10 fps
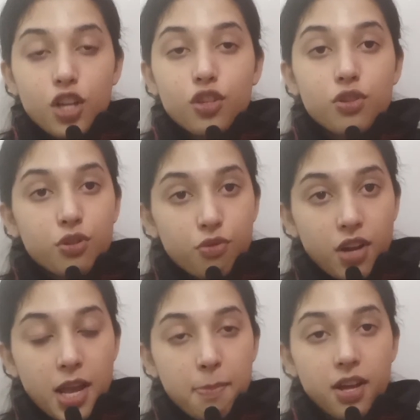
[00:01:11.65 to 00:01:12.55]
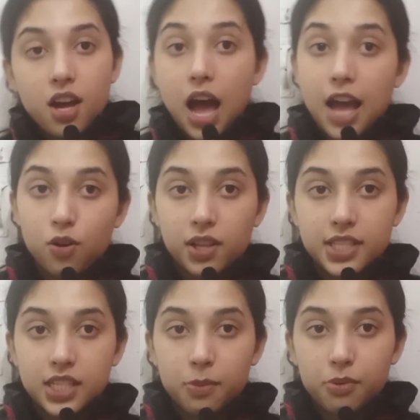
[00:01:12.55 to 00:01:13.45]
to scrape high
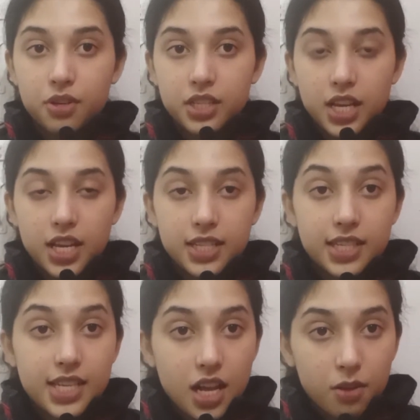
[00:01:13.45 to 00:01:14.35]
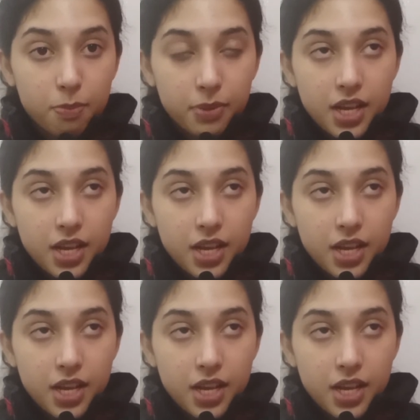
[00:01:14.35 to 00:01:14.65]
quality numbers is Yelp.